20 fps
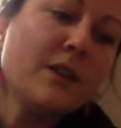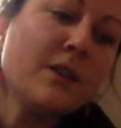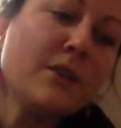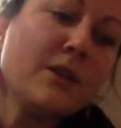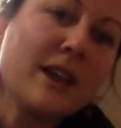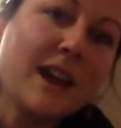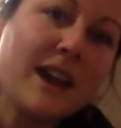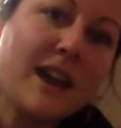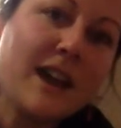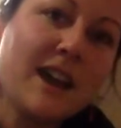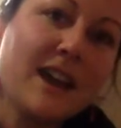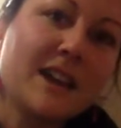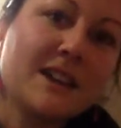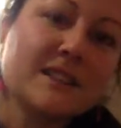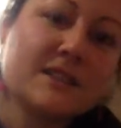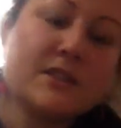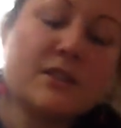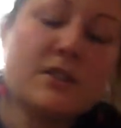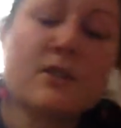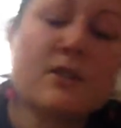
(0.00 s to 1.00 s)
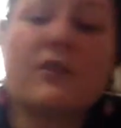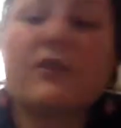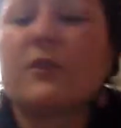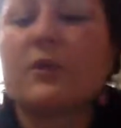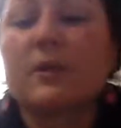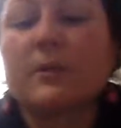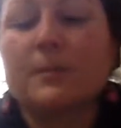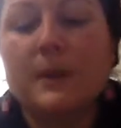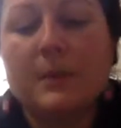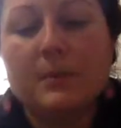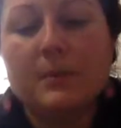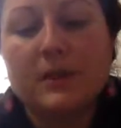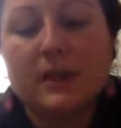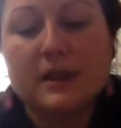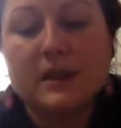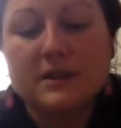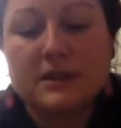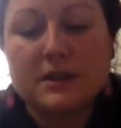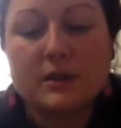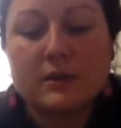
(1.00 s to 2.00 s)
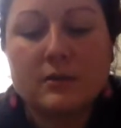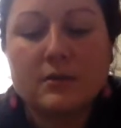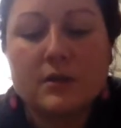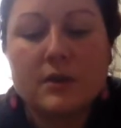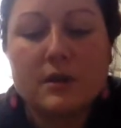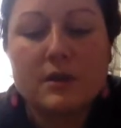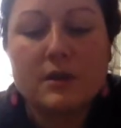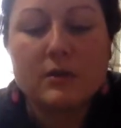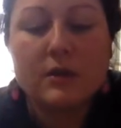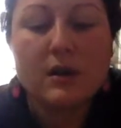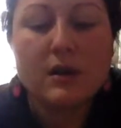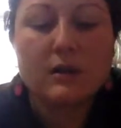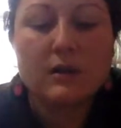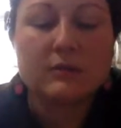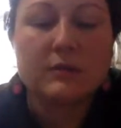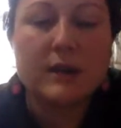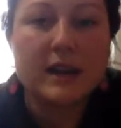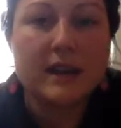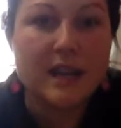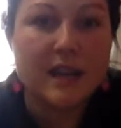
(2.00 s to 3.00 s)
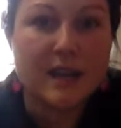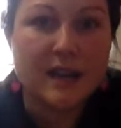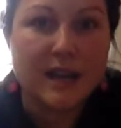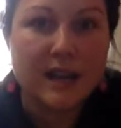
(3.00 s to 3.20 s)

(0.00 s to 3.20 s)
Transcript: Okay, so for people that don't know already,